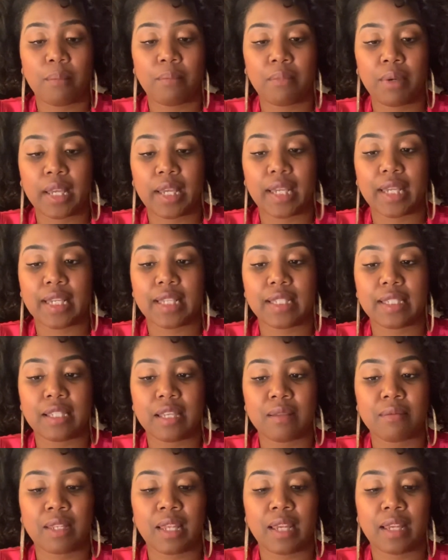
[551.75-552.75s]
But it
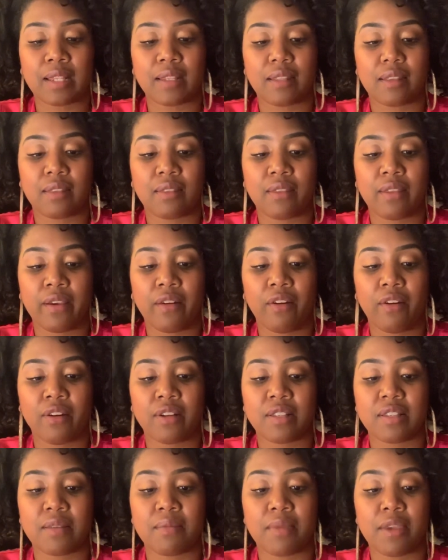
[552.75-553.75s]
seems like there
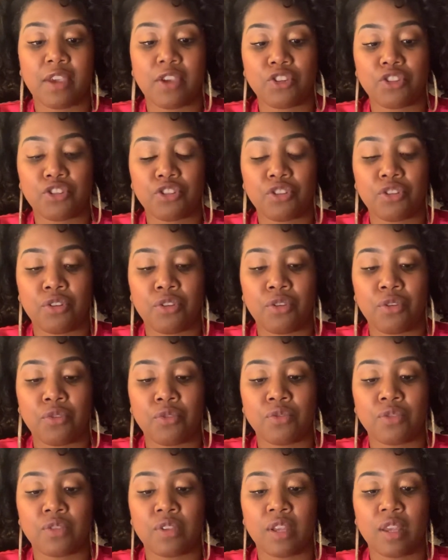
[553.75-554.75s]
are some
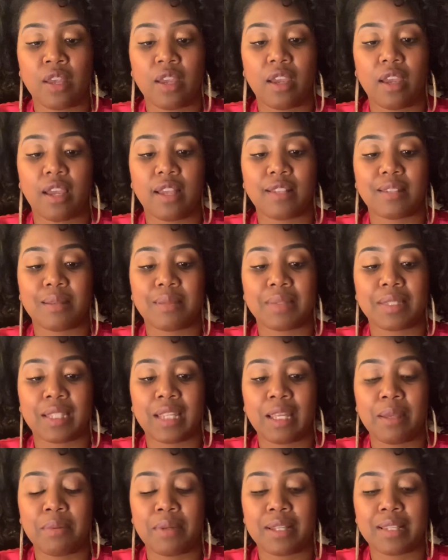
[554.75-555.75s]
issues and some
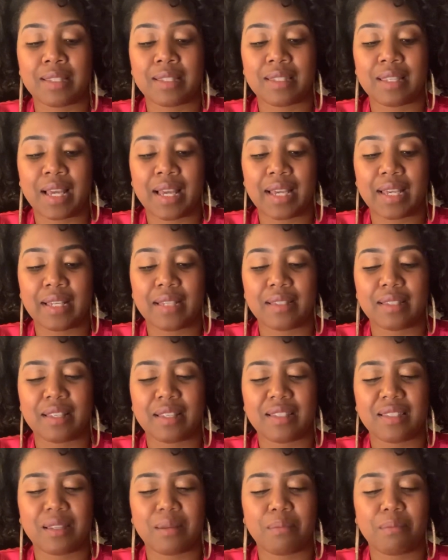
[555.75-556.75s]
sleepless nights
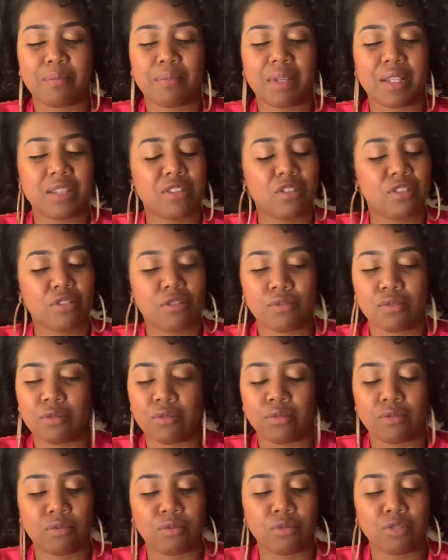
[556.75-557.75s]
and some
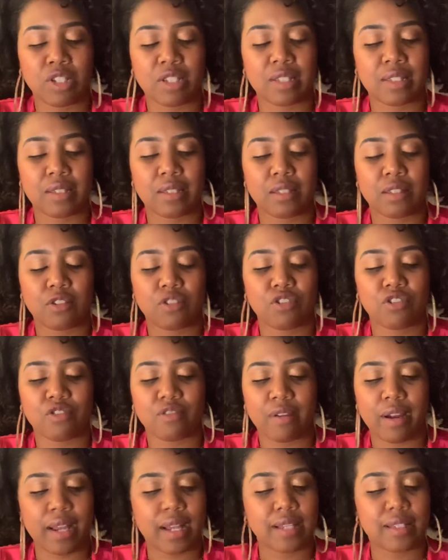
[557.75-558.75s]
mental just
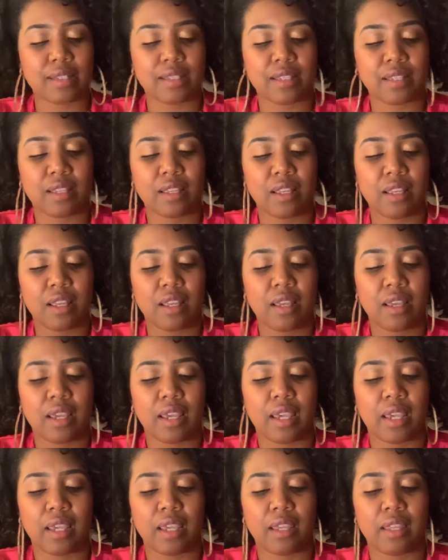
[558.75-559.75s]
stress
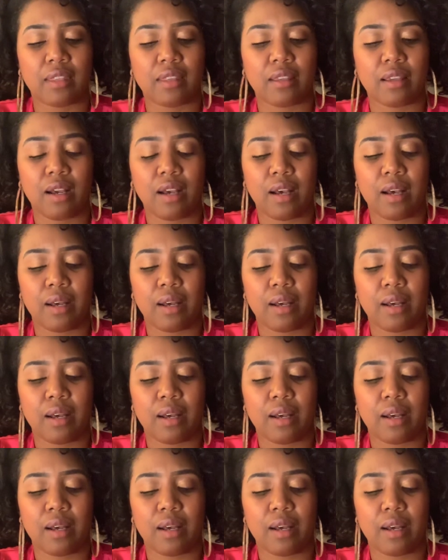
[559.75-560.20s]
and